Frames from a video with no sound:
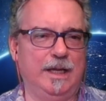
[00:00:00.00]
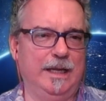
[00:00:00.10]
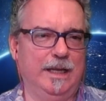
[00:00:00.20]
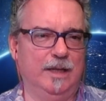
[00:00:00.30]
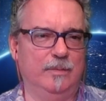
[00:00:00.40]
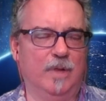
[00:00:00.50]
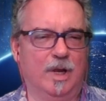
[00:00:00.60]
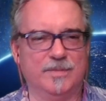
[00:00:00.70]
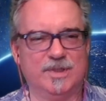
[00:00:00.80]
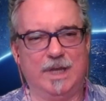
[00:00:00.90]
And
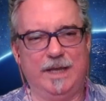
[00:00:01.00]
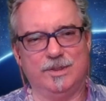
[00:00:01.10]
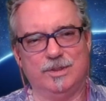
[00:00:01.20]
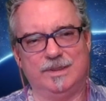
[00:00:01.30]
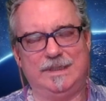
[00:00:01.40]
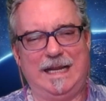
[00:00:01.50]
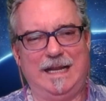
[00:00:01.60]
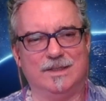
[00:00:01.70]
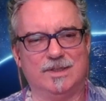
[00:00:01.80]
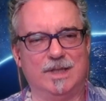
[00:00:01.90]
mom's side, it's your
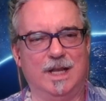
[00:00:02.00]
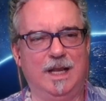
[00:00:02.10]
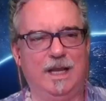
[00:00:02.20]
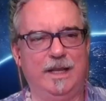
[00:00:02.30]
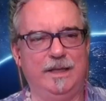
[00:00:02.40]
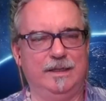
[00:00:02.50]
dad's side,